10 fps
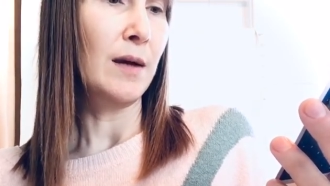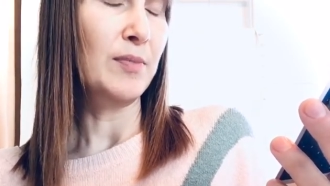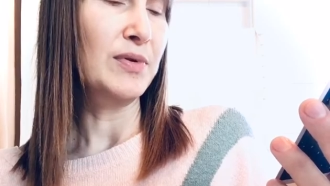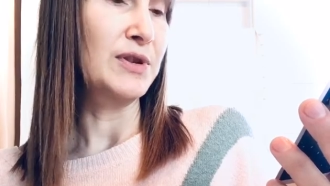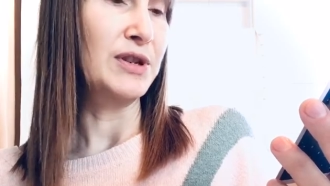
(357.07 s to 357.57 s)

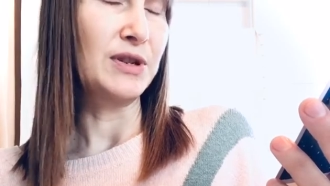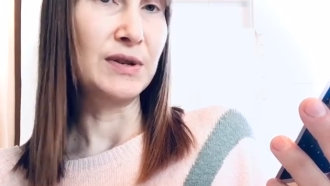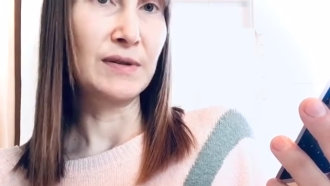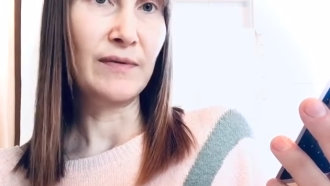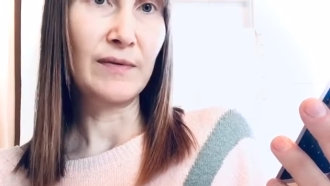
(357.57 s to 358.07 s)

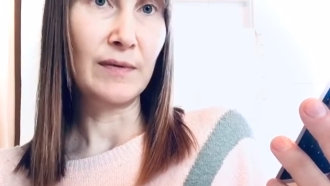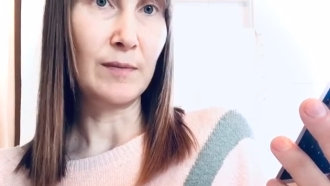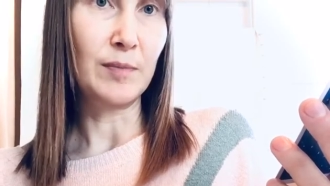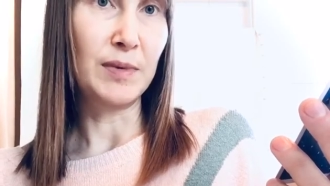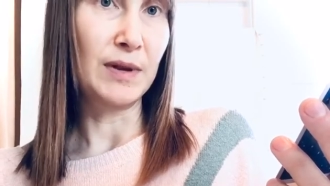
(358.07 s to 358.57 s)
produce
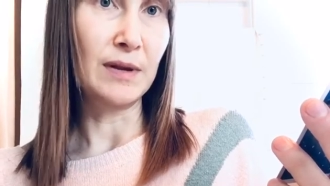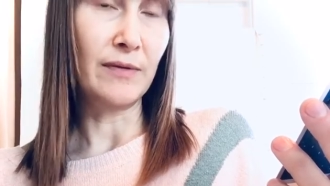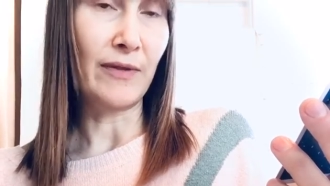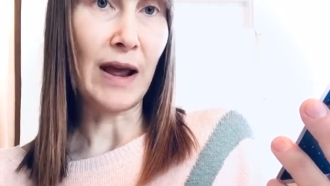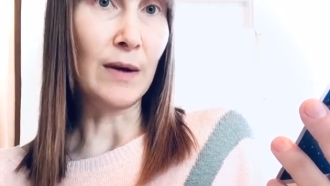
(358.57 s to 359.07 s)

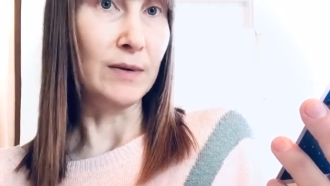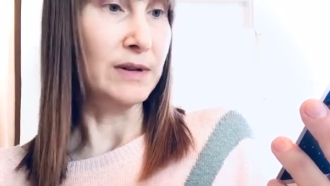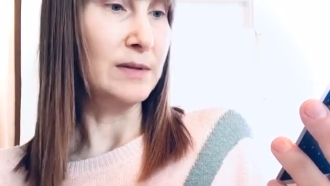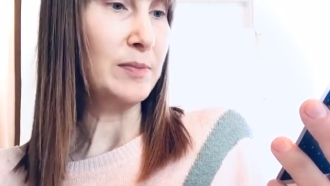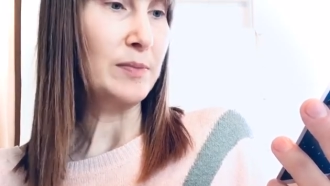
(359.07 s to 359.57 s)

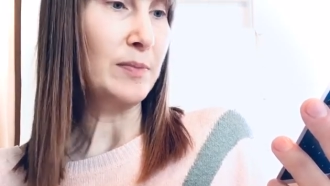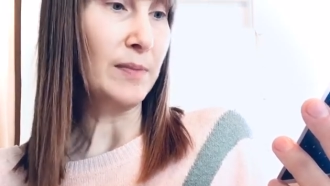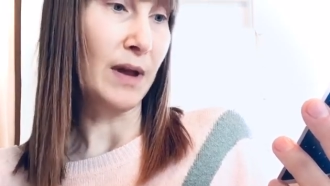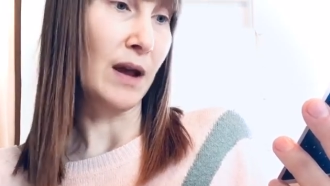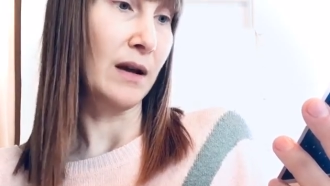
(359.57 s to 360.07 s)
flowers.
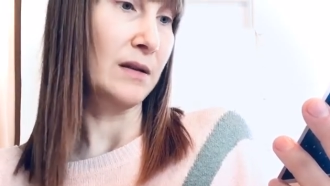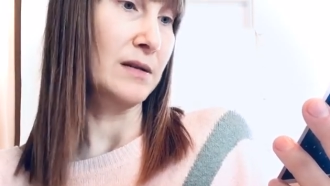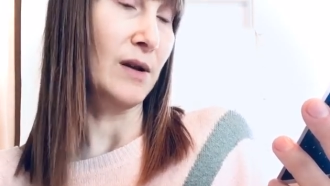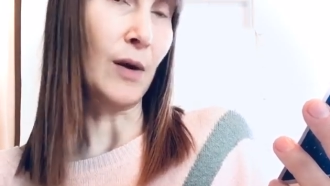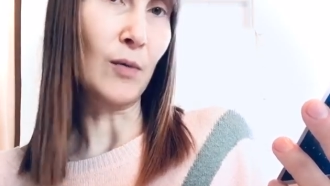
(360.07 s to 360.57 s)
Yeah,
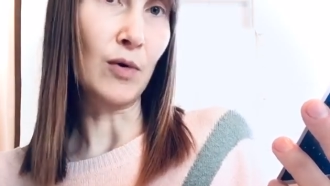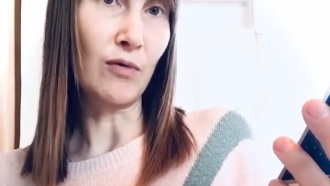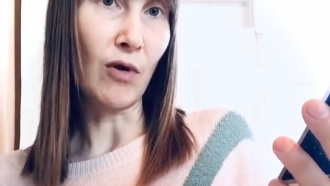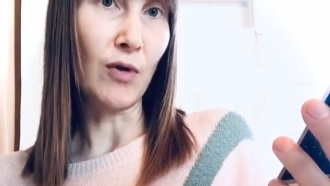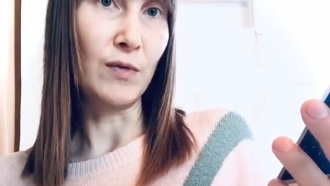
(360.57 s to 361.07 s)
so it will
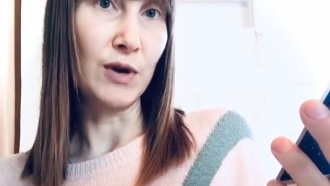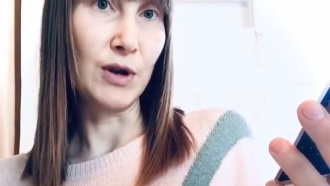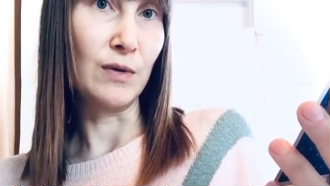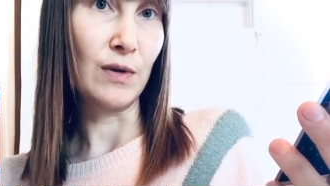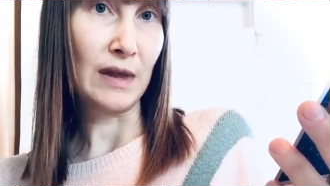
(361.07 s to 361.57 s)
grow
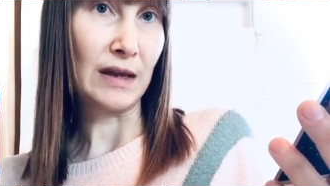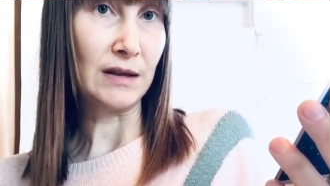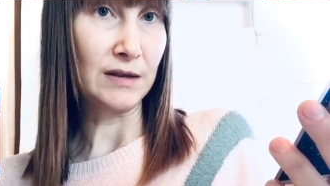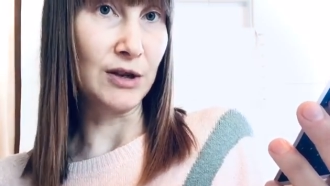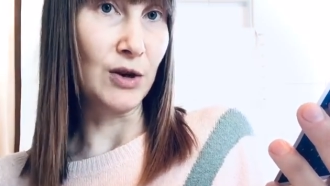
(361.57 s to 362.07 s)
new
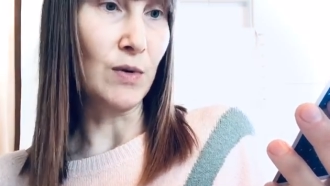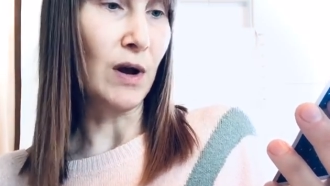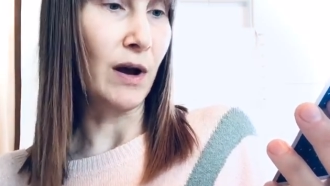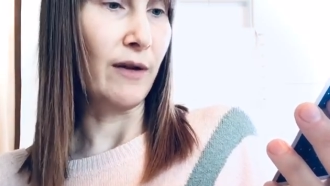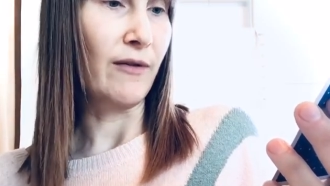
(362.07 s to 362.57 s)
things, new
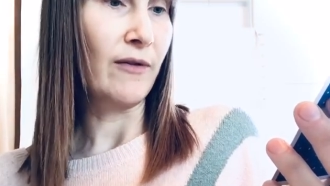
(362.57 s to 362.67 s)
life,